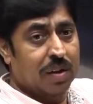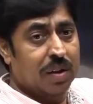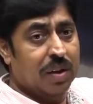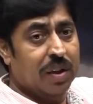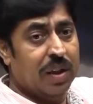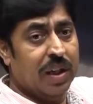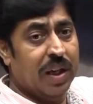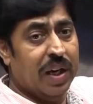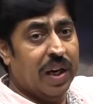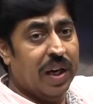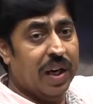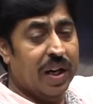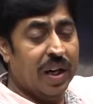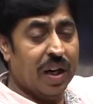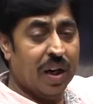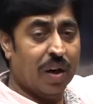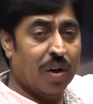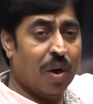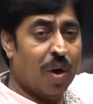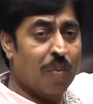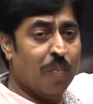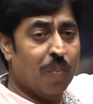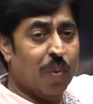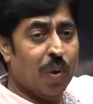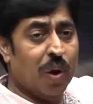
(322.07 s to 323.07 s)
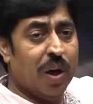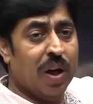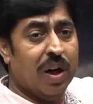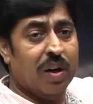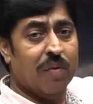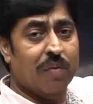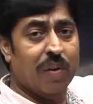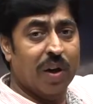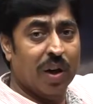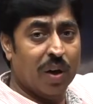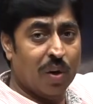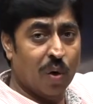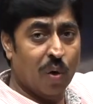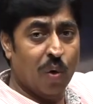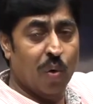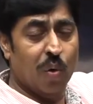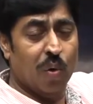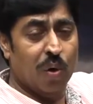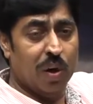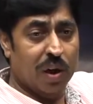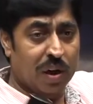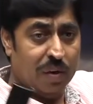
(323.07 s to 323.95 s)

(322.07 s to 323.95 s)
the radial component will grow,